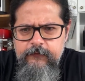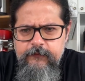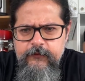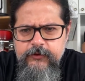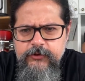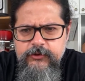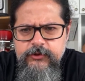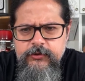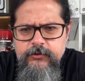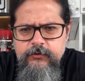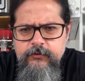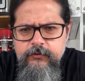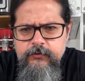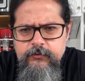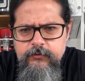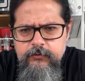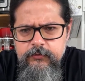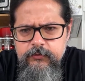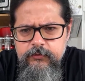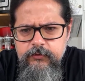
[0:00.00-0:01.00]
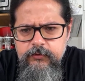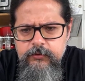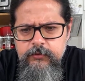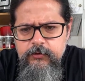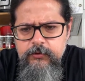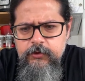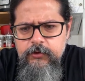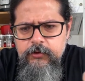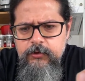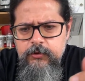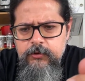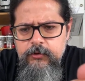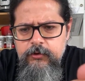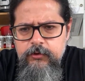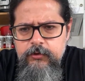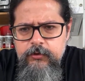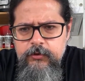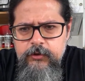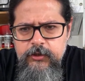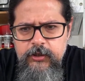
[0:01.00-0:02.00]
fish. Look
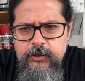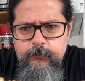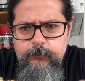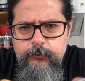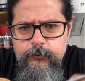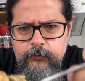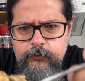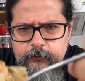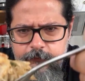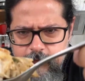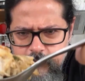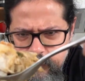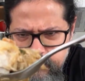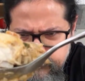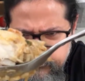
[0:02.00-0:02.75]
at that beautiful.